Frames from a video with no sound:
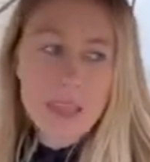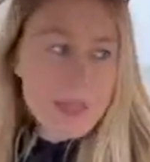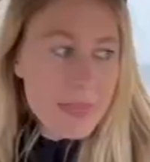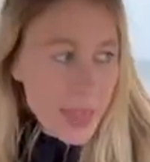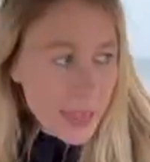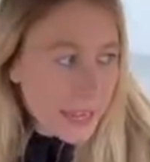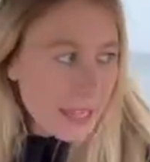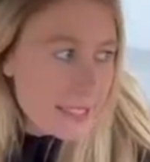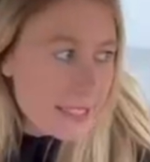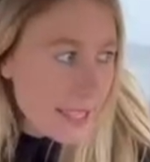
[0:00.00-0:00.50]

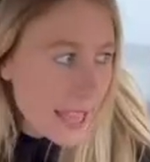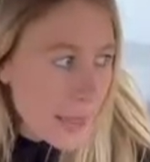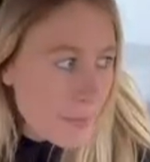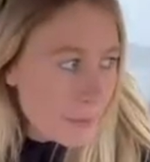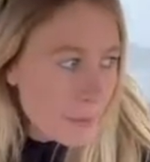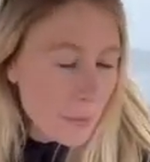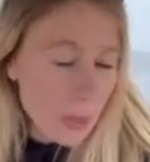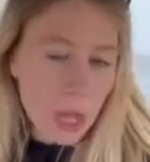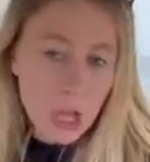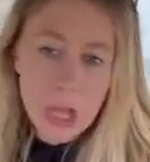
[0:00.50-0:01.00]
Then it's
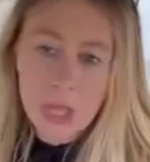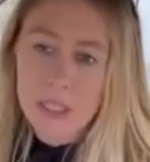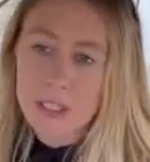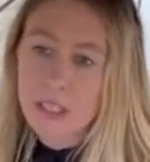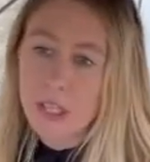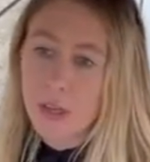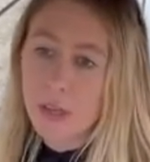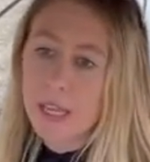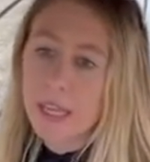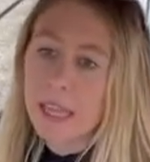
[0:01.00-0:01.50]
capable.
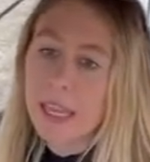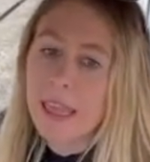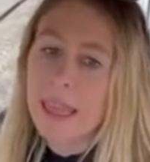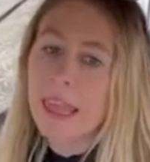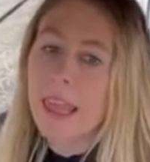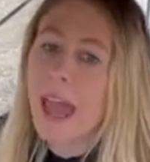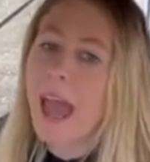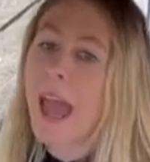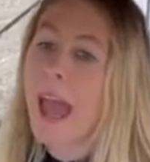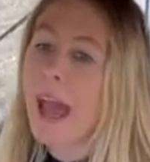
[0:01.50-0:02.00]
So he
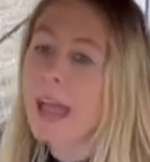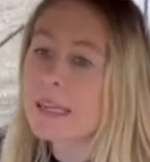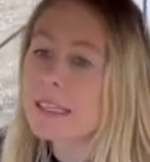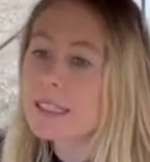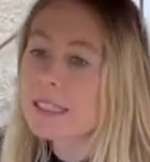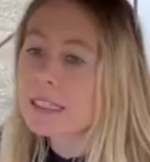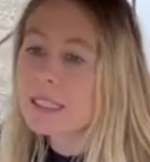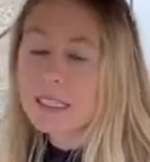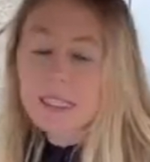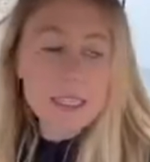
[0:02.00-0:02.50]
did that.
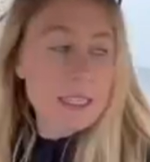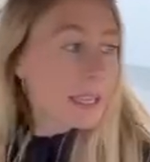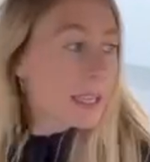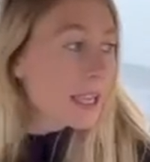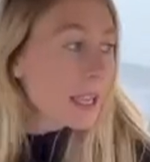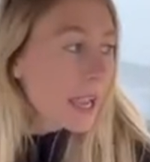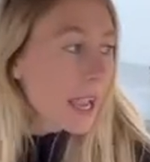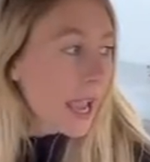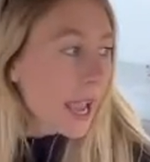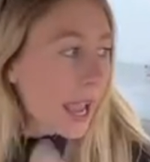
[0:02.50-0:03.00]

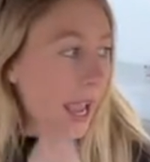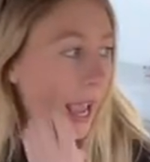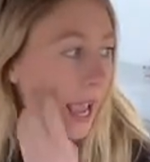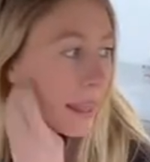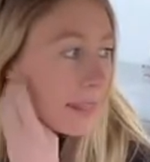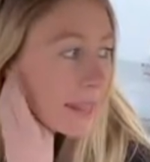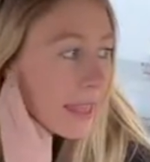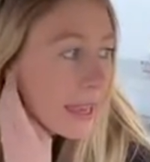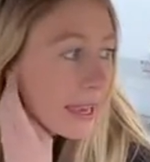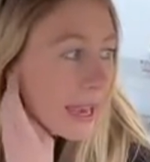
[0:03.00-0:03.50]

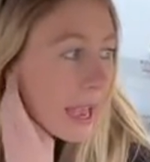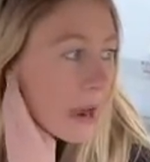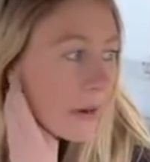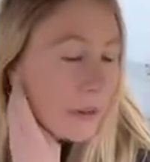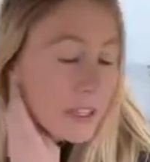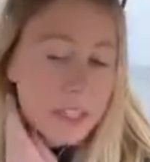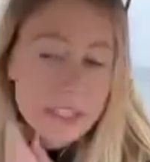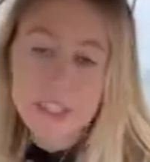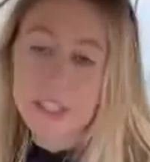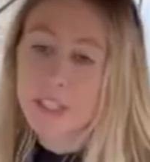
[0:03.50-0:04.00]
And then
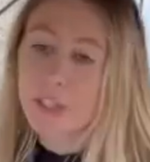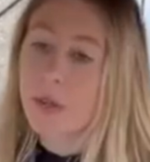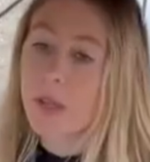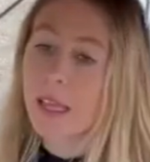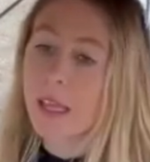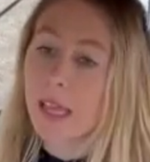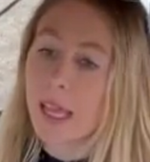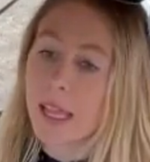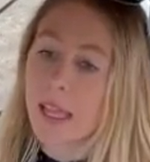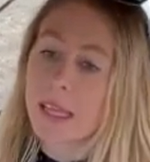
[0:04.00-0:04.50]
now we're just
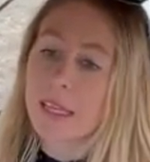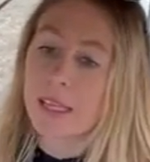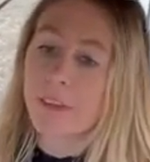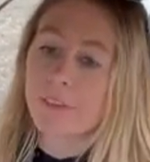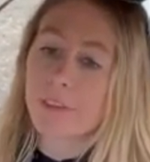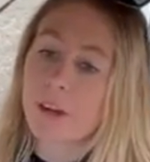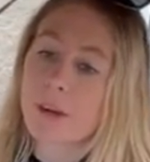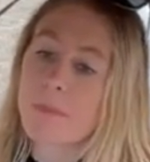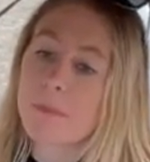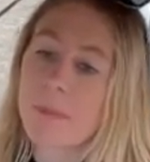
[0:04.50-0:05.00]
doing like a
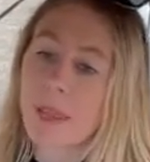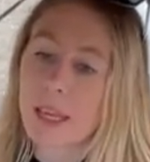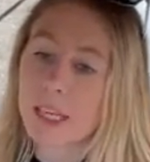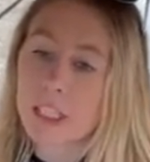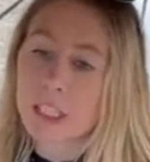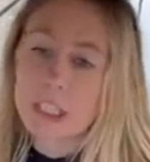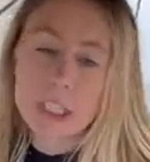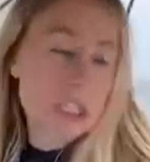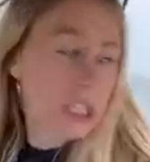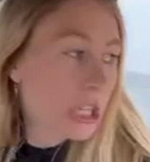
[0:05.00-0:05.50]
different
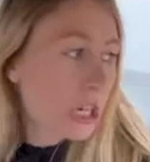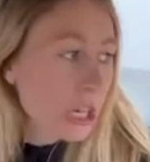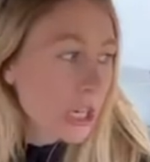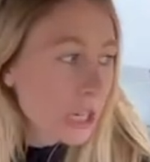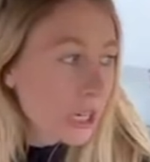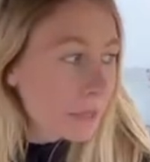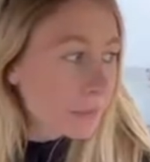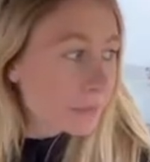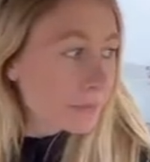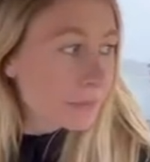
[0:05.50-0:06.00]

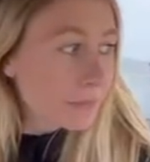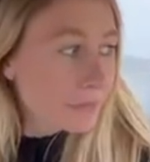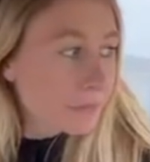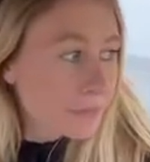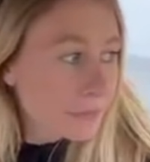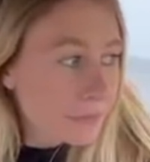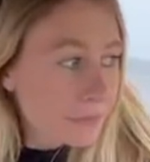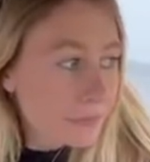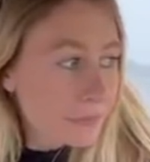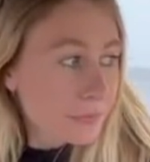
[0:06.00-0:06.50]
mixture
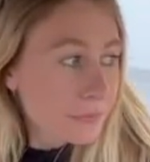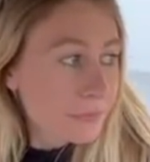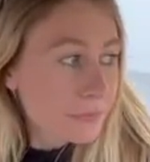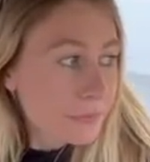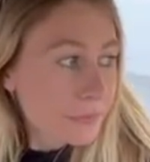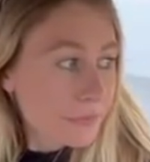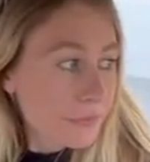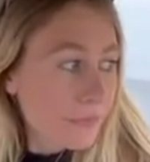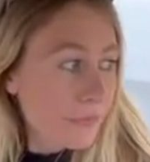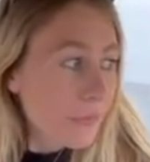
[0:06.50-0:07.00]

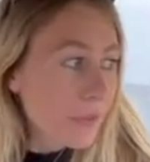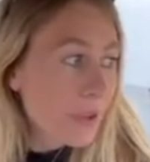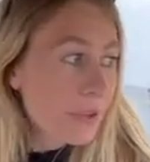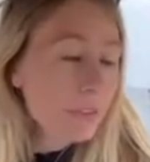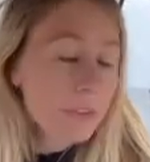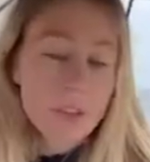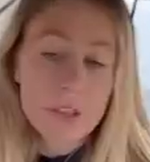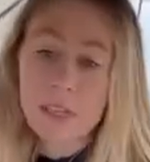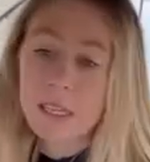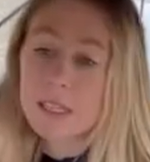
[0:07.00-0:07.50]

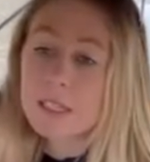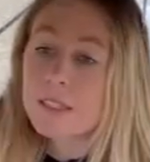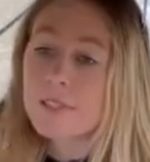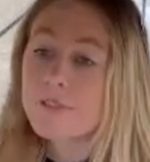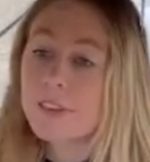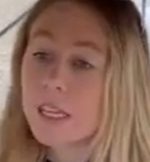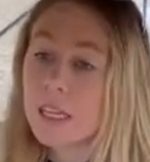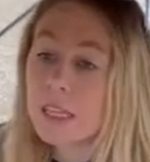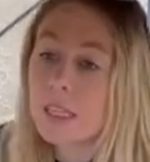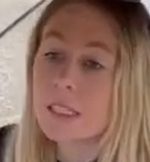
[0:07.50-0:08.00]
for this
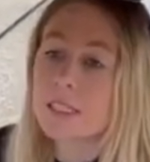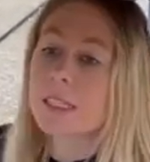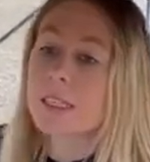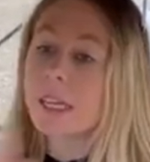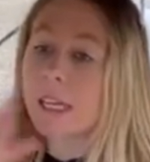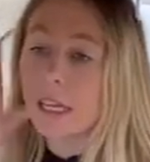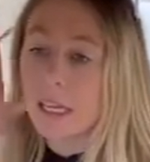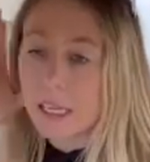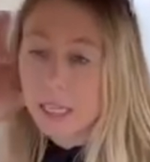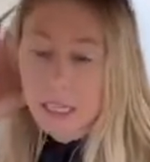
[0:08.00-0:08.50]
field
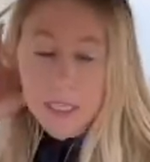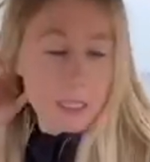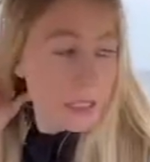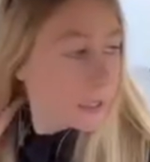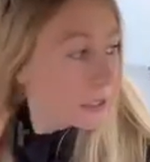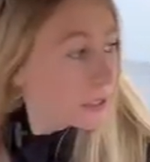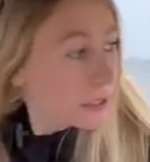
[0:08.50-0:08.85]
here.